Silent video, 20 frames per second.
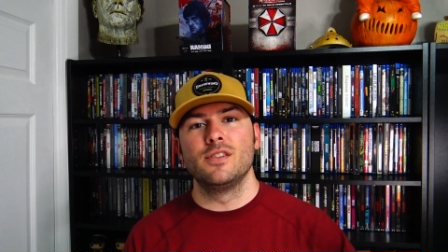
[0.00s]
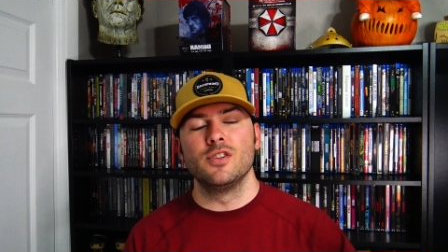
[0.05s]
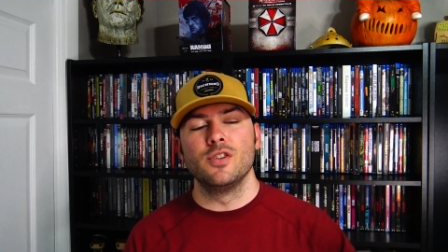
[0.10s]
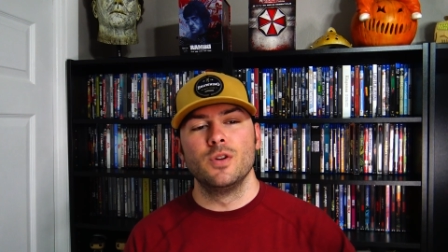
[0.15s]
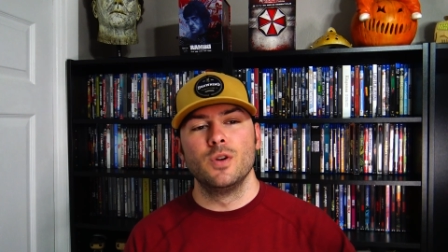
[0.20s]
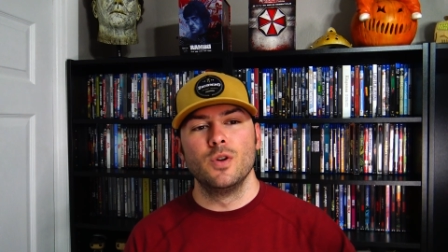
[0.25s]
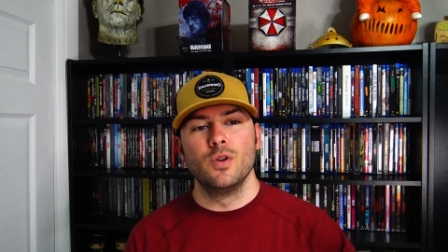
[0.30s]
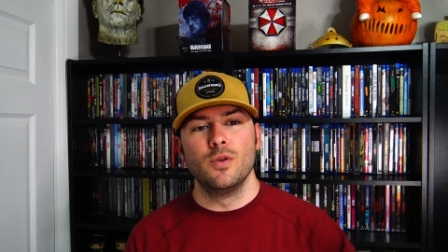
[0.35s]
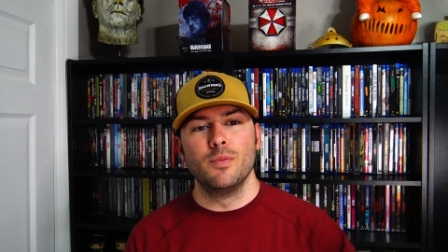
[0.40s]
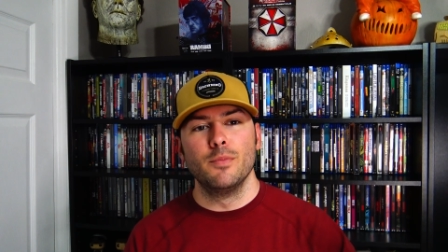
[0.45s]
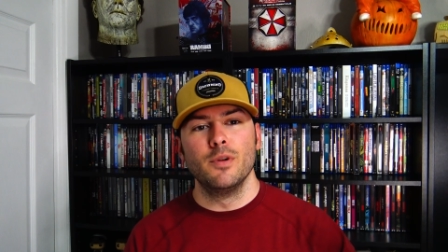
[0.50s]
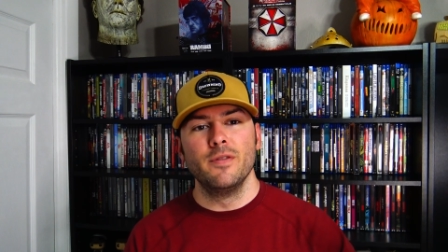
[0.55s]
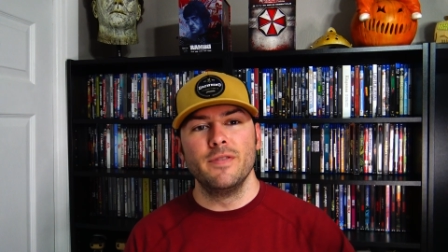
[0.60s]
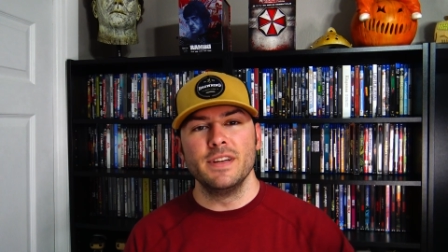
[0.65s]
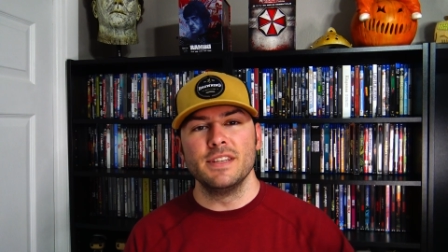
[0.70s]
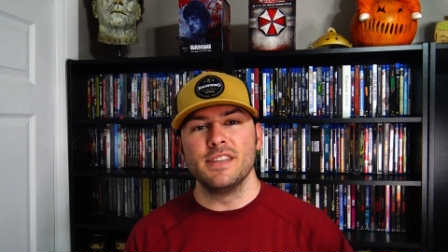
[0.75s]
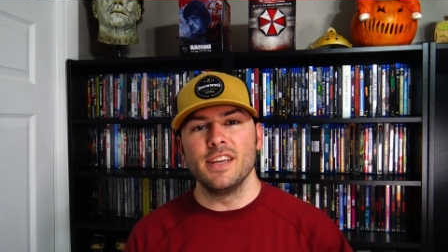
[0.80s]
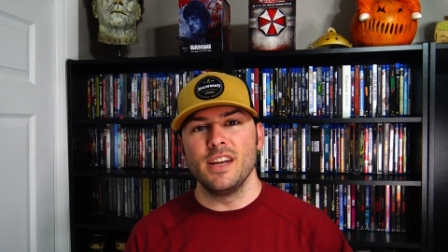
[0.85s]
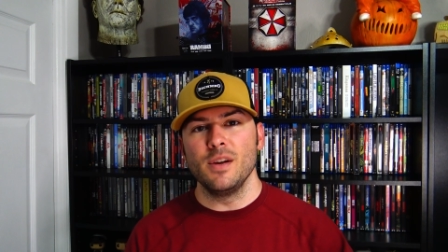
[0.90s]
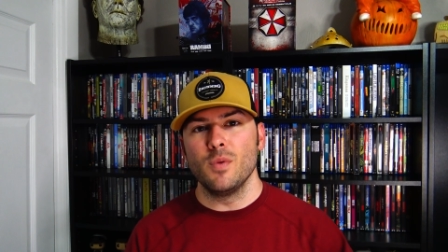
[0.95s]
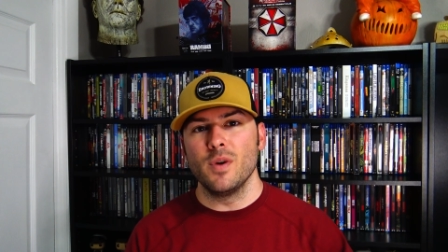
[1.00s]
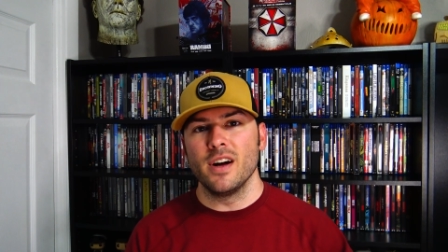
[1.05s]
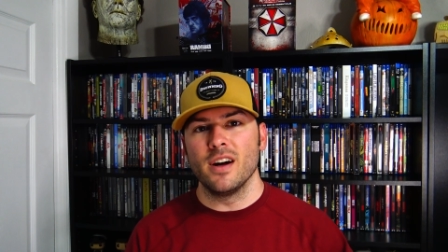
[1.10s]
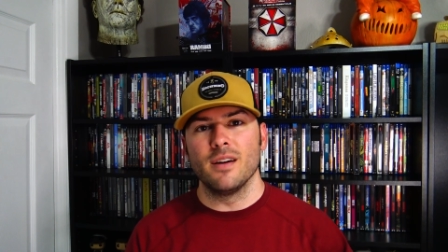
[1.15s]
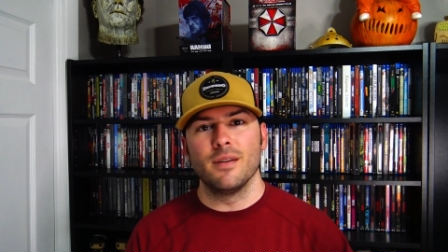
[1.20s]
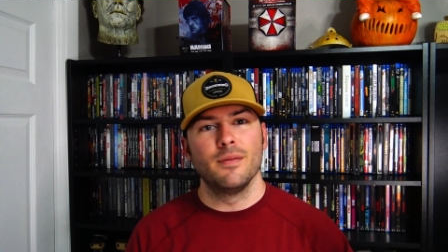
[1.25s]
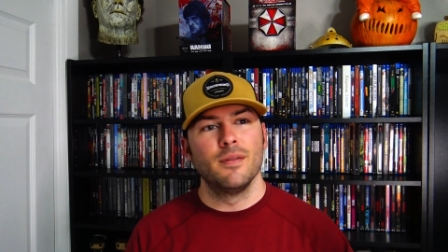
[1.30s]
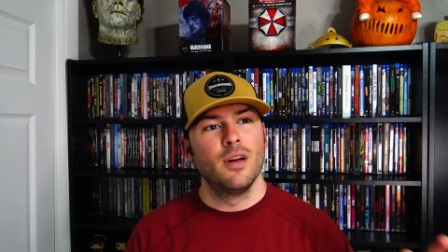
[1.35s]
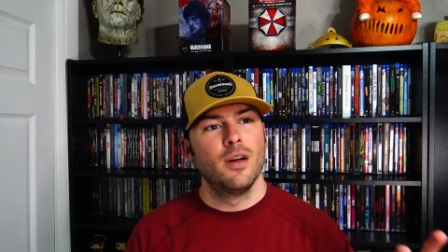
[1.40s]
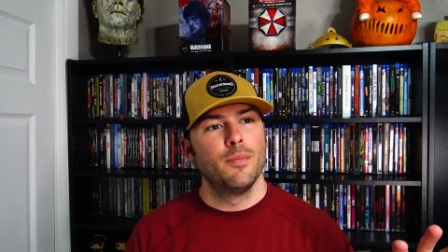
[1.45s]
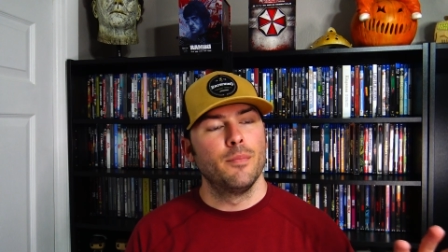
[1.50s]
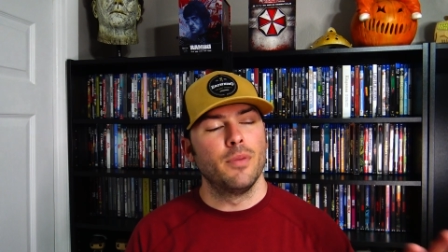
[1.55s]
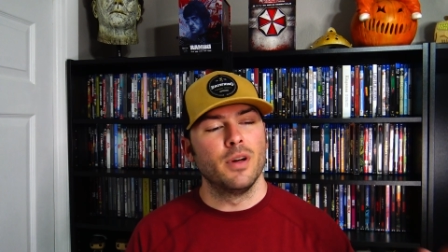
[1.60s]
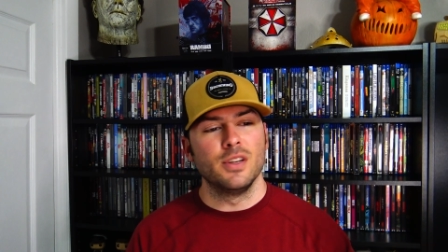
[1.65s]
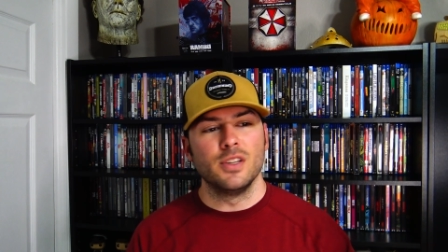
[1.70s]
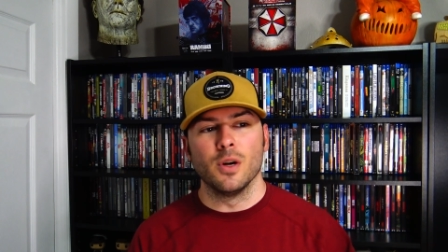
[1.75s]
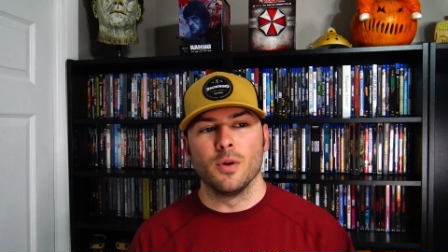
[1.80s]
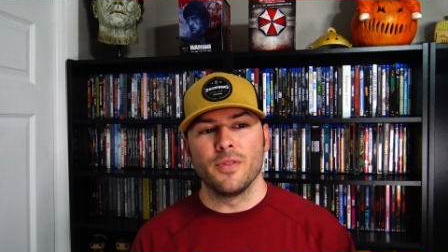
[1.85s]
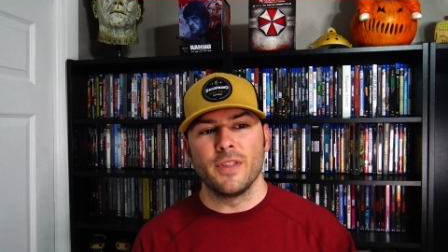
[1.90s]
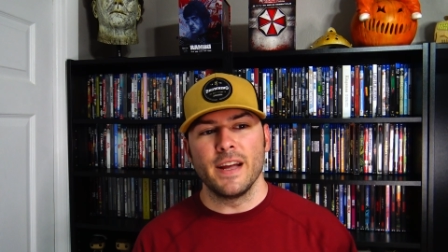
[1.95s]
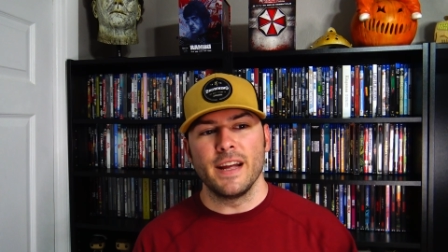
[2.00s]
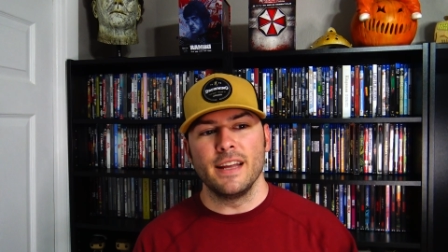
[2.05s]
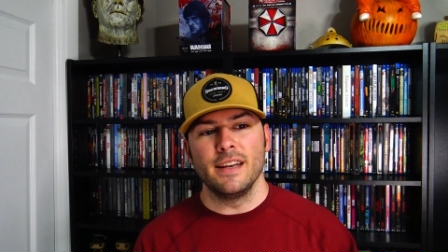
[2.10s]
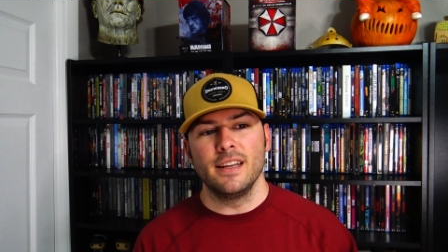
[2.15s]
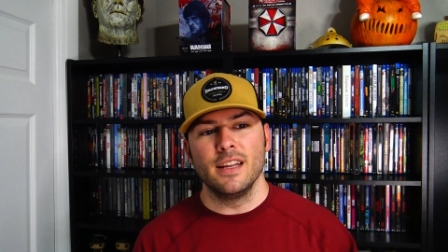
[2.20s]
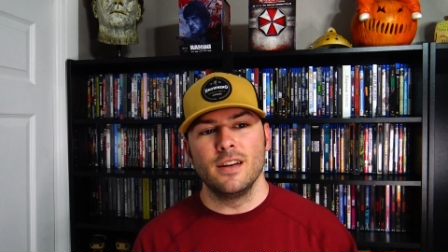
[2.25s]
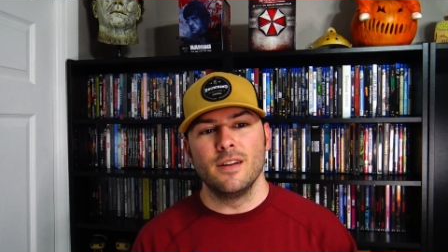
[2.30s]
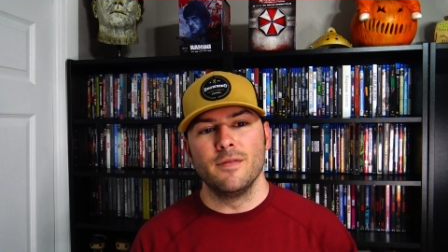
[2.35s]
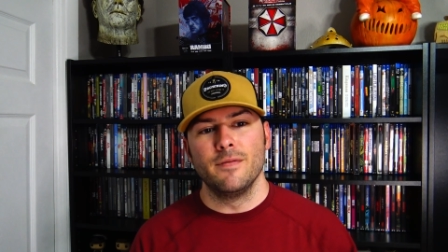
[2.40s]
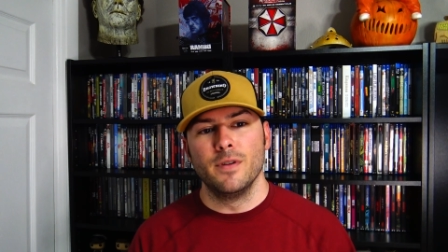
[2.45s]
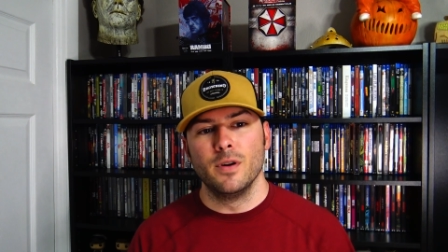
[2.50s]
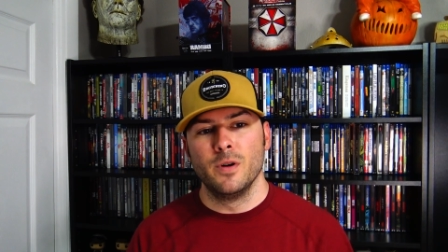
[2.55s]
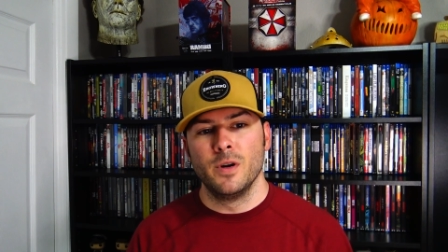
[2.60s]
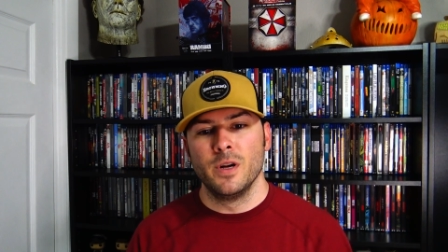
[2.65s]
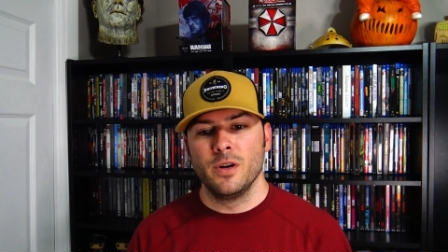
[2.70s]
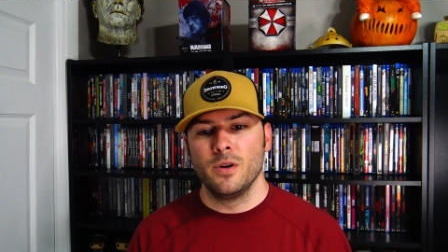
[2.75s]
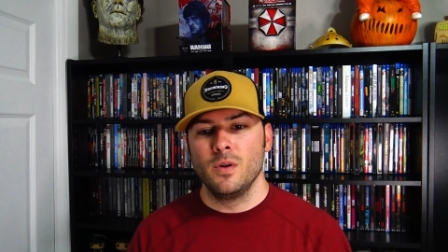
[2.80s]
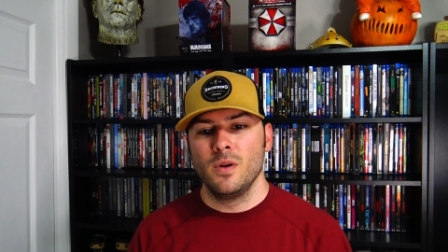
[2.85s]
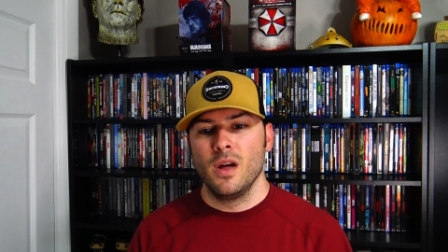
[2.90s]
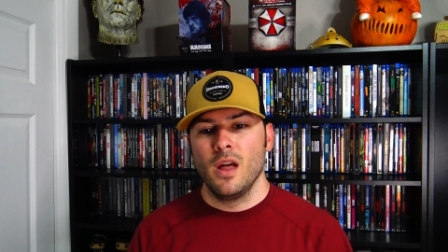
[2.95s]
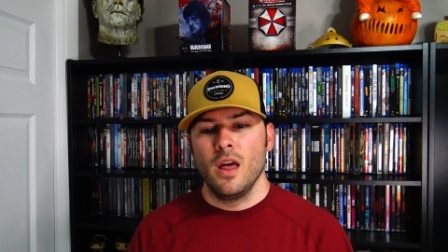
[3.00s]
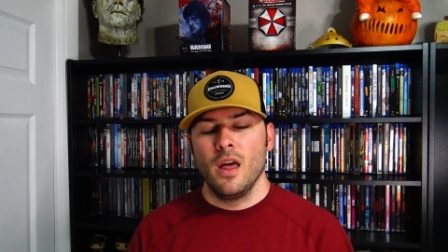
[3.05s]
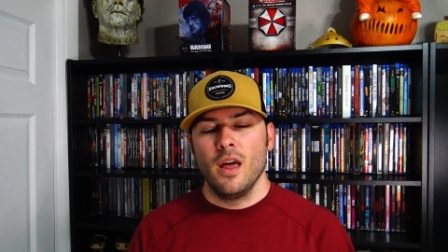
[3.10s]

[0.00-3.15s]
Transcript: to Movies Anywhere, but don't think it did to Vudu.